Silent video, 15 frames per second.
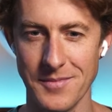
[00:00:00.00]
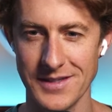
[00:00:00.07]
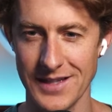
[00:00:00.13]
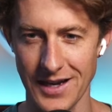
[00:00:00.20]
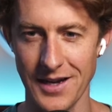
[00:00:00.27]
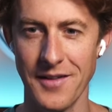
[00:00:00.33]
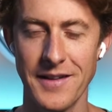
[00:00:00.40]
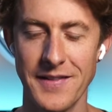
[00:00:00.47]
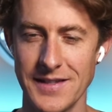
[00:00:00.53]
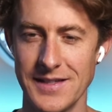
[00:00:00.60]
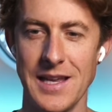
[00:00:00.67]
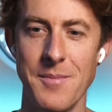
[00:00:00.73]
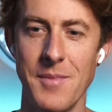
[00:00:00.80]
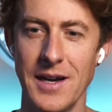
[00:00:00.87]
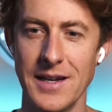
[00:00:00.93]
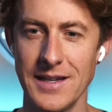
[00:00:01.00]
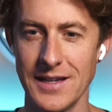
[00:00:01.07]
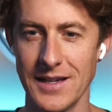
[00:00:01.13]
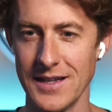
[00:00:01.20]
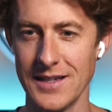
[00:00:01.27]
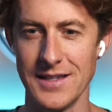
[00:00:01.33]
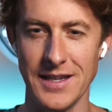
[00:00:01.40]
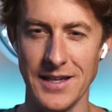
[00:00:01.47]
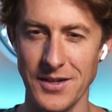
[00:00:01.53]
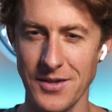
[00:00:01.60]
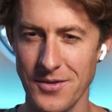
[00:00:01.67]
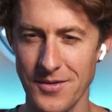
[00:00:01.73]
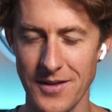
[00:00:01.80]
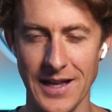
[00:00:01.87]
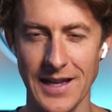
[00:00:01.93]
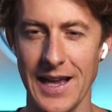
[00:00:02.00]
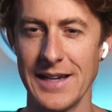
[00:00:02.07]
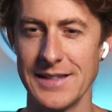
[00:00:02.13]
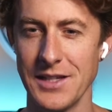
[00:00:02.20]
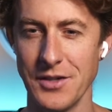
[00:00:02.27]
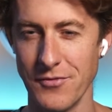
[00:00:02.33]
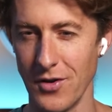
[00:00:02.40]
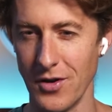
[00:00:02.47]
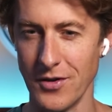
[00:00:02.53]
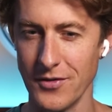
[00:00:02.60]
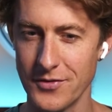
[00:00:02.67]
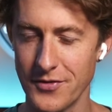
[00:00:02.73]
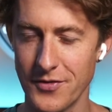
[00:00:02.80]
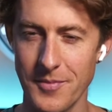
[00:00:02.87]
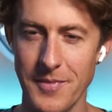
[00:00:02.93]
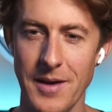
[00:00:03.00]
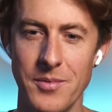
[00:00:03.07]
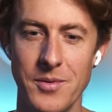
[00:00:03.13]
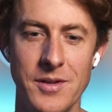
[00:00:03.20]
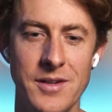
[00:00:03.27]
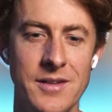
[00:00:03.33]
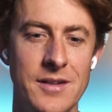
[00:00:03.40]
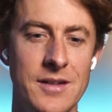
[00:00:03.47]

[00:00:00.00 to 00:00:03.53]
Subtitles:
Is that kind of like the same idea continued? Like, has it evolved from that point?